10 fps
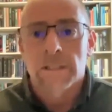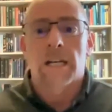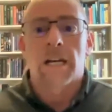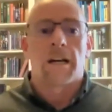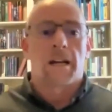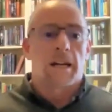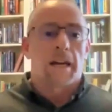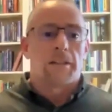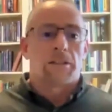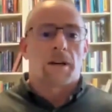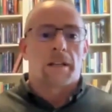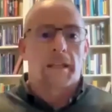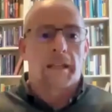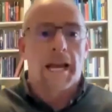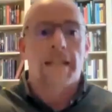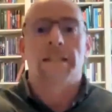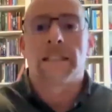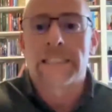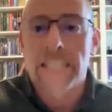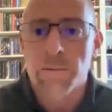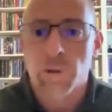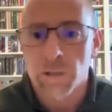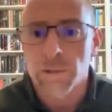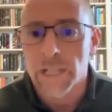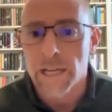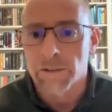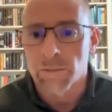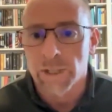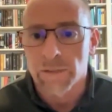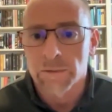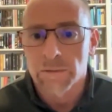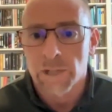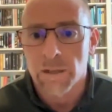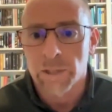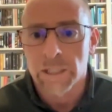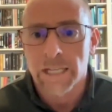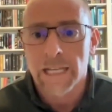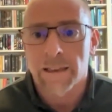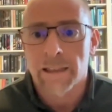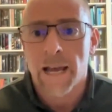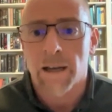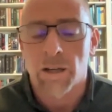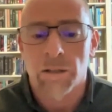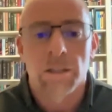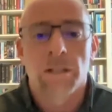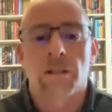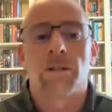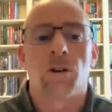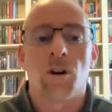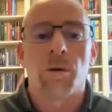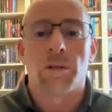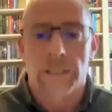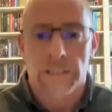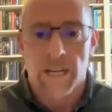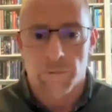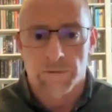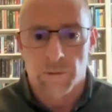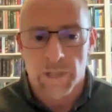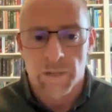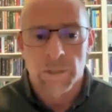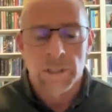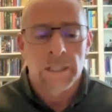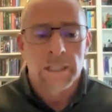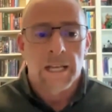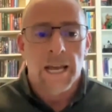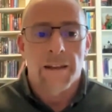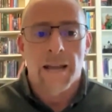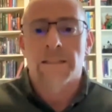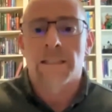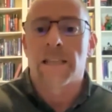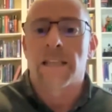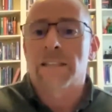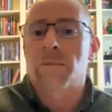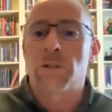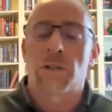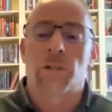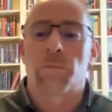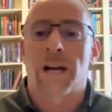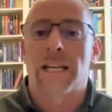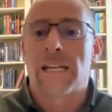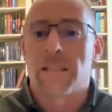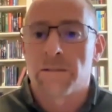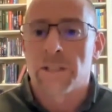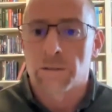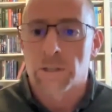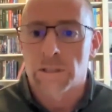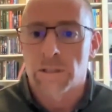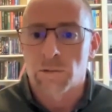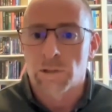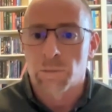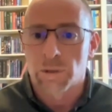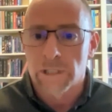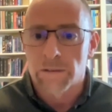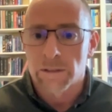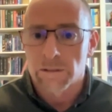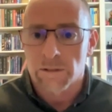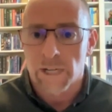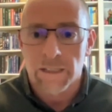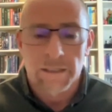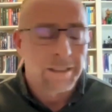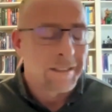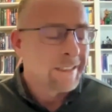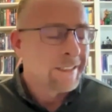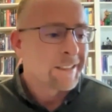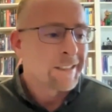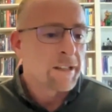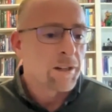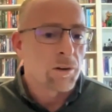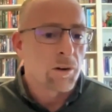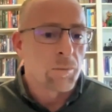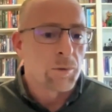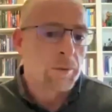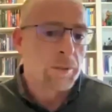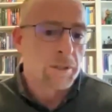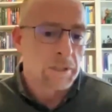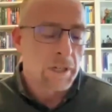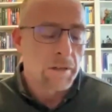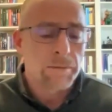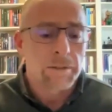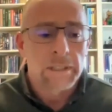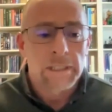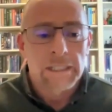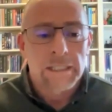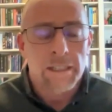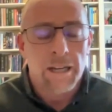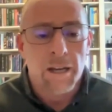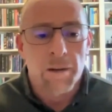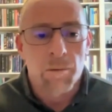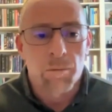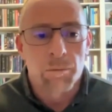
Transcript: Uh, and so I think that's the example that we take from them, right? We can take that global example from them. And that's, an, that's something you can apply individually to, to believers, right? Uh, or to yourself. Uh,